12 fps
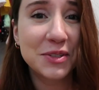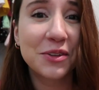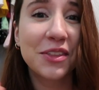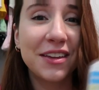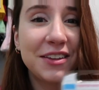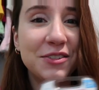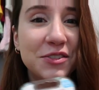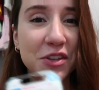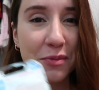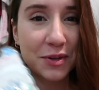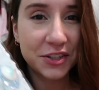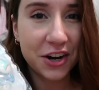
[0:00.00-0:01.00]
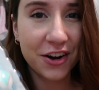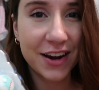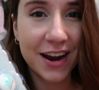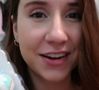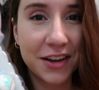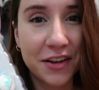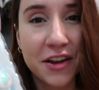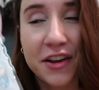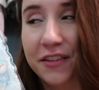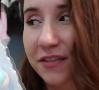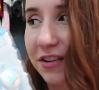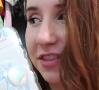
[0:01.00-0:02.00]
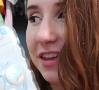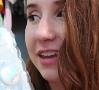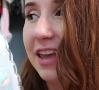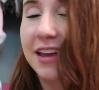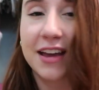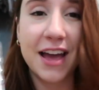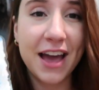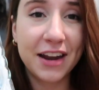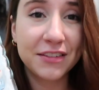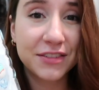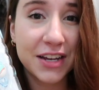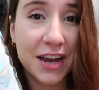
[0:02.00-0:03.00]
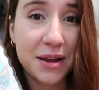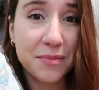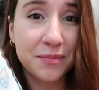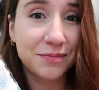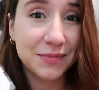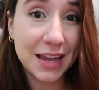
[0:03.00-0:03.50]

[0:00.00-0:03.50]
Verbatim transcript: So thank you so much, Ariana, for thinking ahead of time.